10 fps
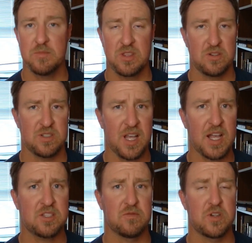But there's
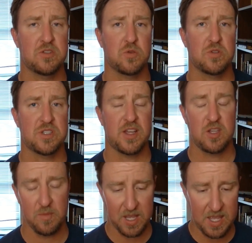lots of resources out
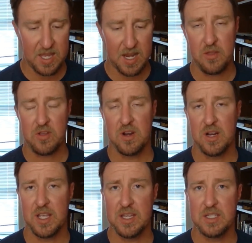there. But get out there
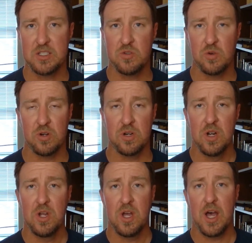and
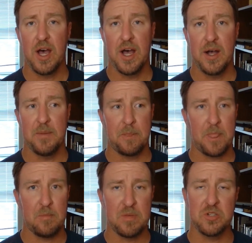
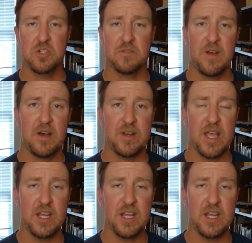build your foundation.